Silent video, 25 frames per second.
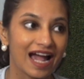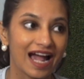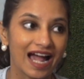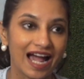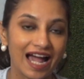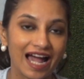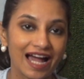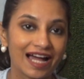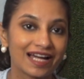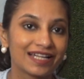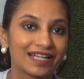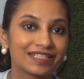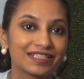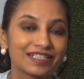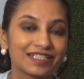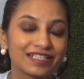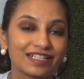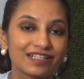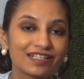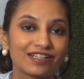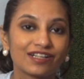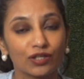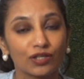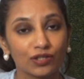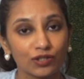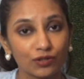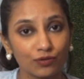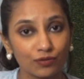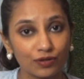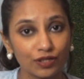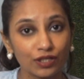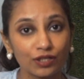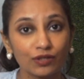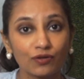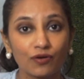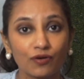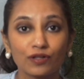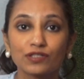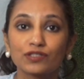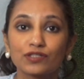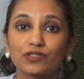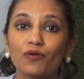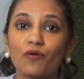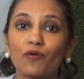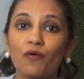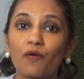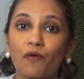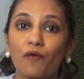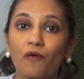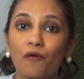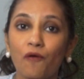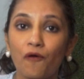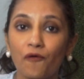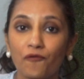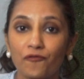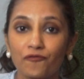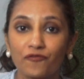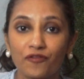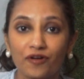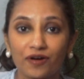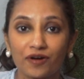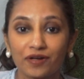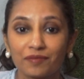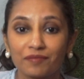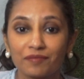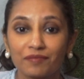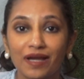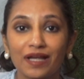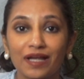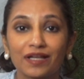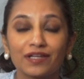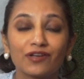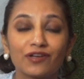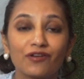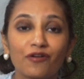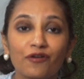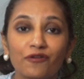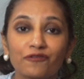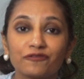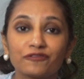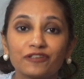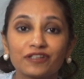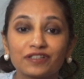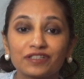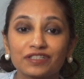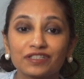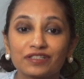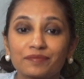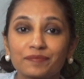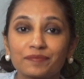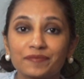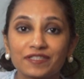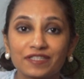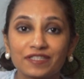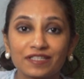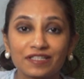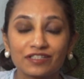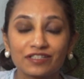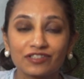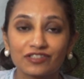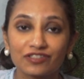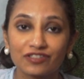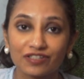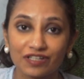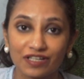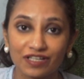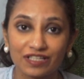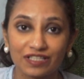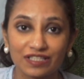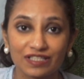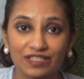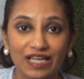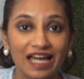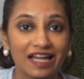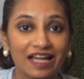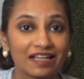and you can also offer many of the tips and tricks